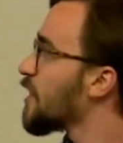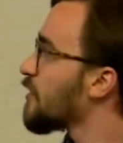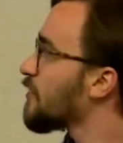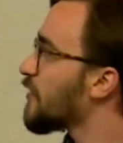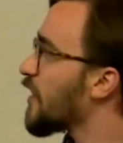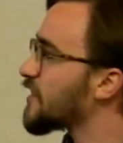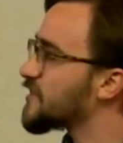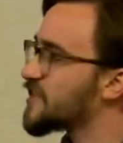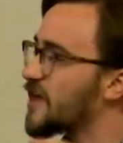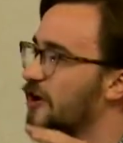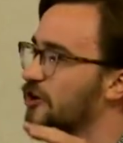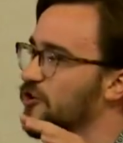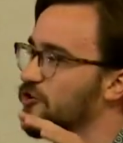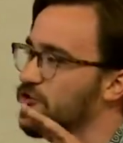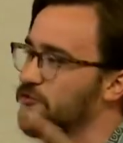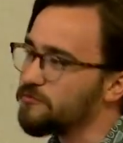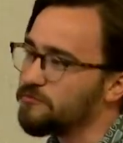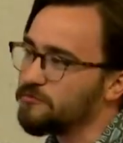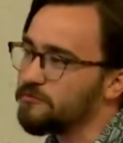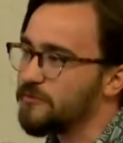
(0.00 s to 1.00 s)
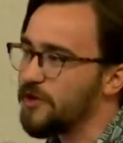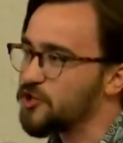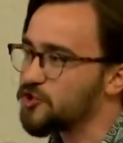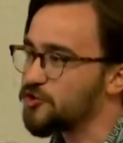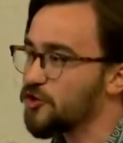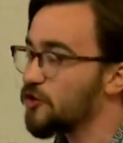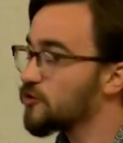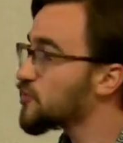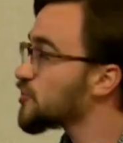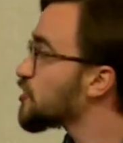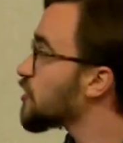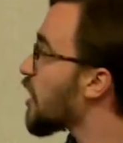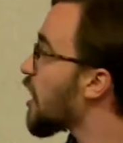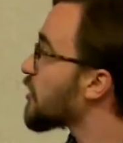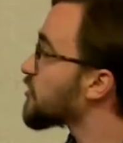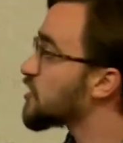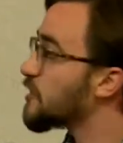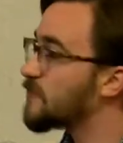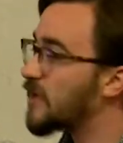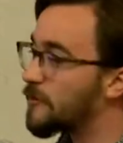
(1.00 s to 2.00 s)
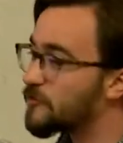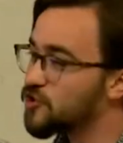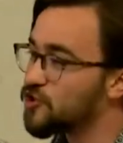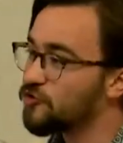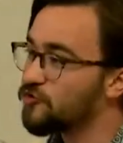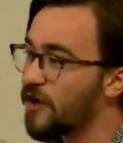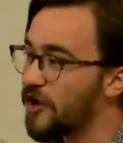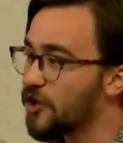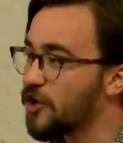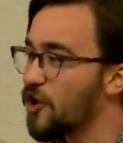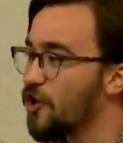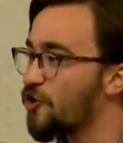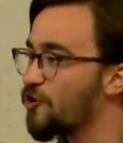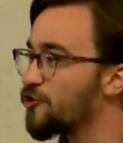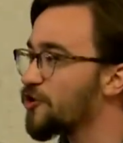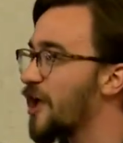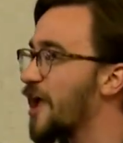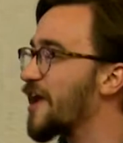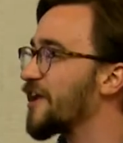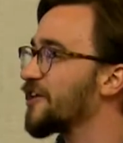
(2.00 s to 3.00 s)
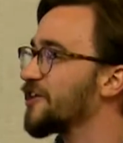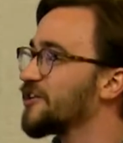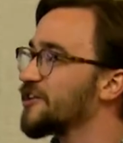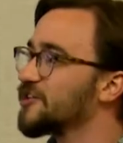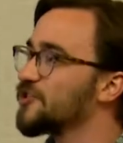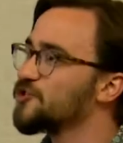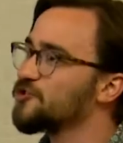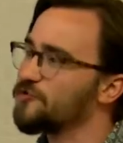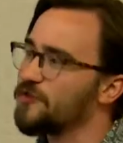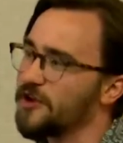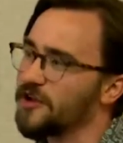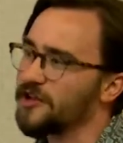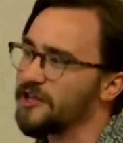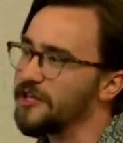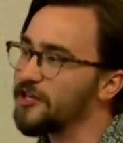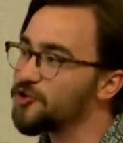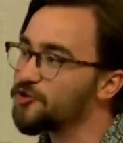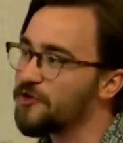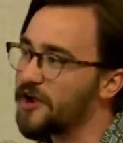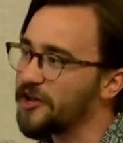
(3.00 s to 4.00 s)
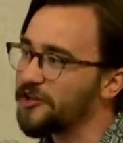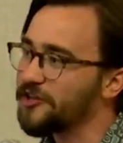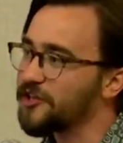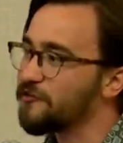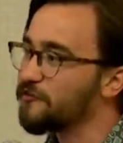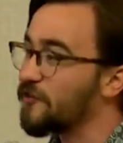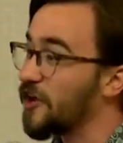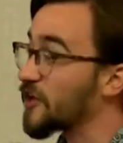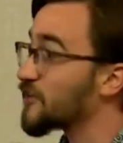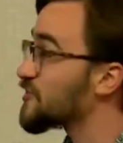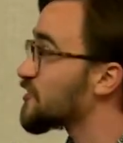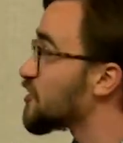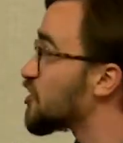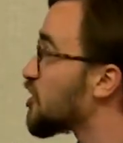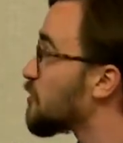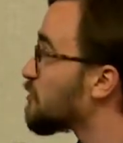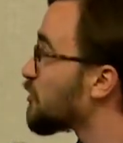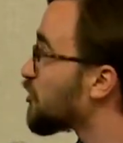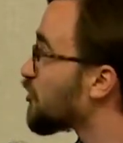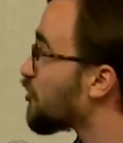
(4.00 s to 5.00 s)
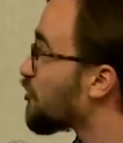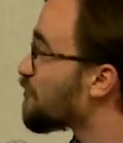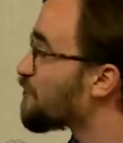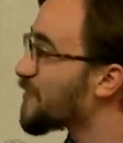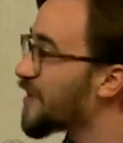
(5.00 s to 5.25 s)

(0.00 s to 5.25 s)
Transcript: That's how you'd measure those. Sometimes you write code and it indirectly affects the GPU.